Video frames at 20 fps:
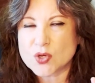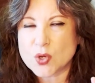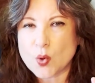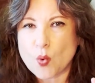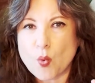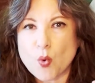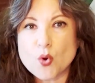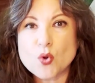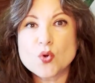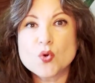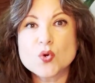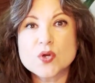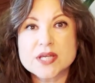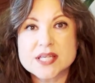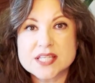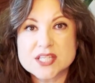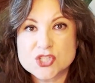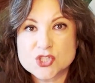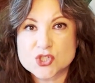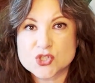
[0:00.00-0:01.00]
oral
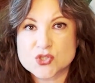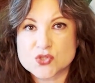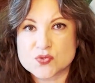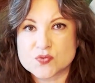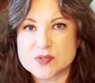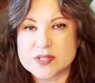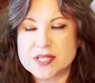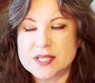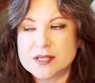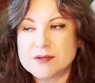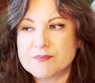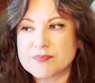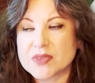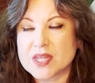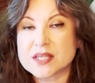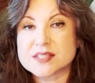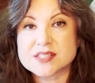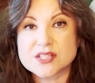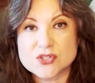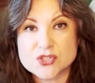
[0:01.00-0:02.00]
history.
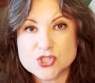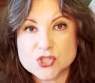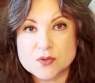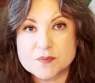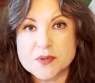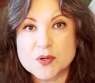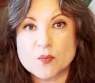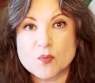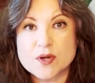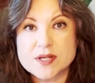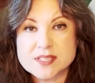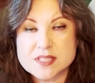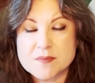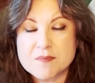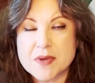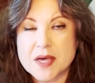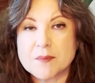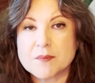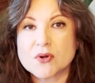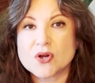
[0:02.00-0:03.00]
Sarah Schulman was a
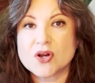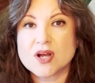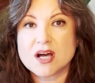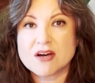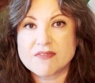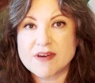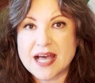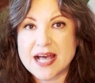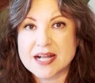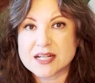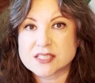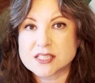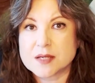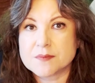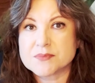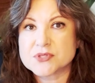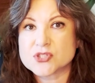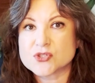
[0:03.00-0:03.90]
member of ACT UP,